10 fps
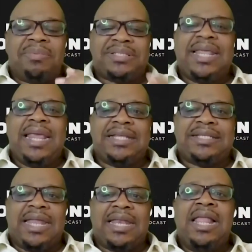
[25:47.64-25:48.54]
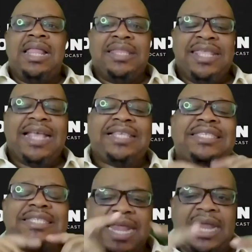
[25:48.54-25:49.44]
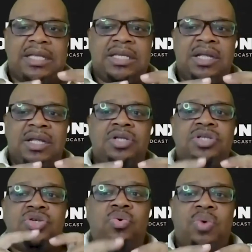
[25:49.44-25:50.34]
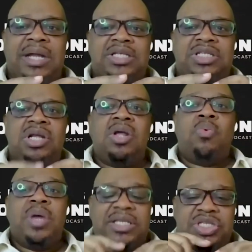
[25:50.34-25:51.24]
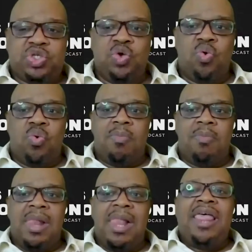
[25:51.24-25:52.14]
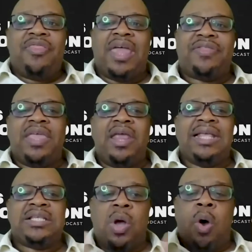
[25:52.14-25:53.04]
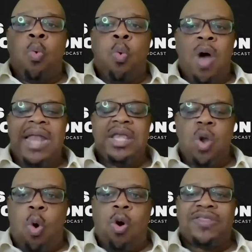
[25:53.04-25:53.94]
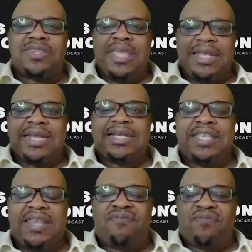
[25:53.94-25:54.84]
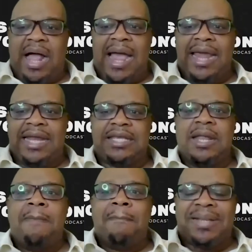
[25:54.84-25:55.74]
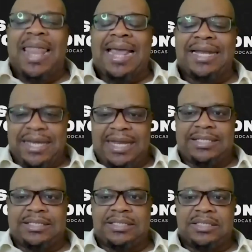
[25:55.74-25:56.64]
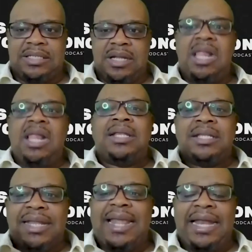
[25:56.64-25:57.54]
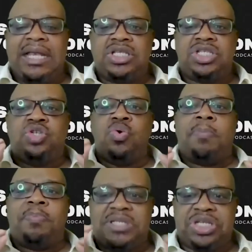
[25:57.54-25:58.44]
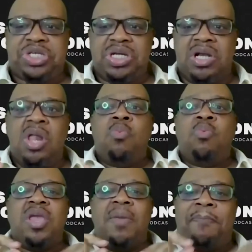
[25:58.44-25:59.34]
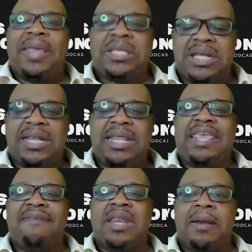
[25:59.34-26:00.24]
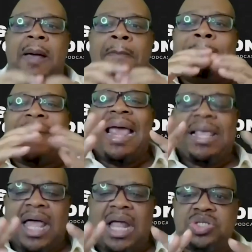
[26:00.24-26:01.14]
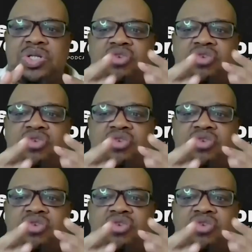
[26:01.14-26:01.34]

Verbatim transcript: I'm saying is that the extent to which we assume that there is a one authentic defined blackness lends to a position where you're basically giving it a biological